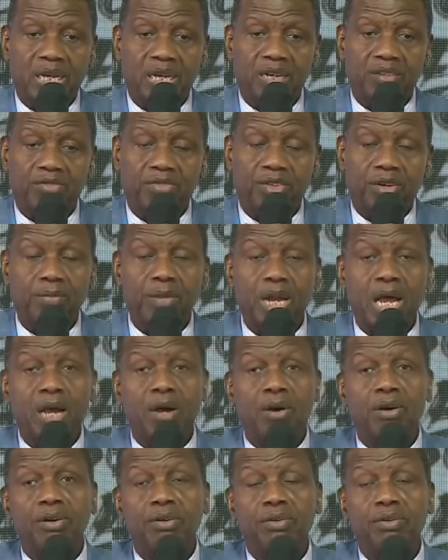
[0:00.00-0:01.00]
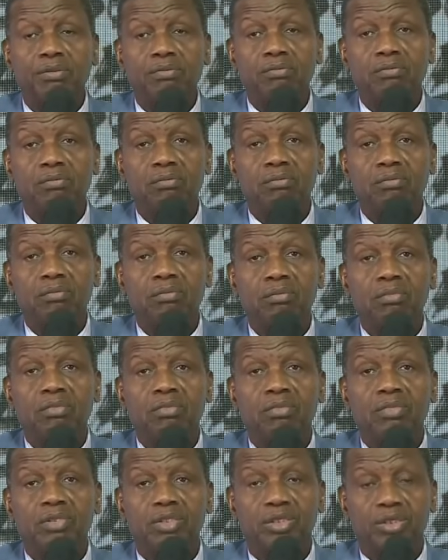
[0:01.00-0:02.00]
And from now on,
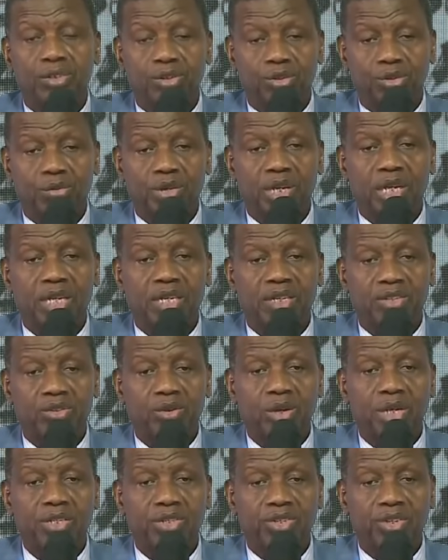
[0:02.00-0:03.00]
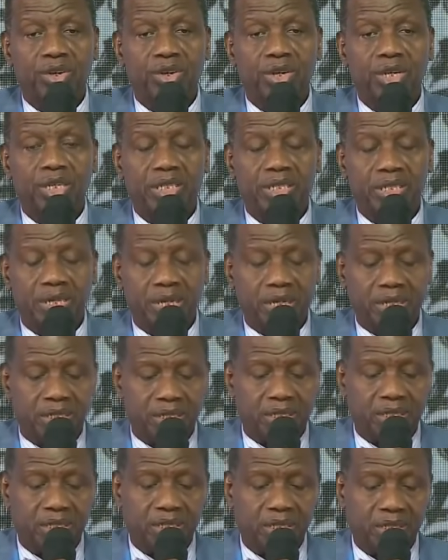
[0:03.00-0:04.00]
you'll begin to enjoy his
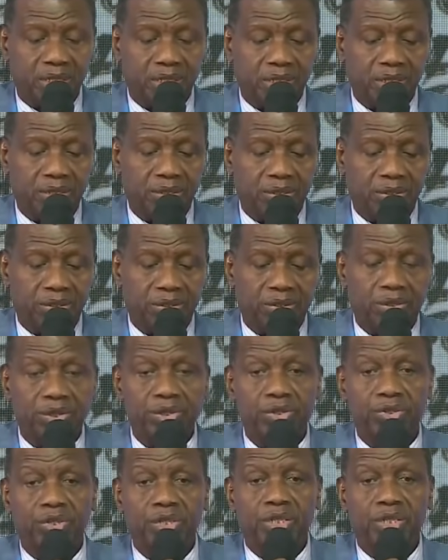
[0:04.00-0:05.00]
rest in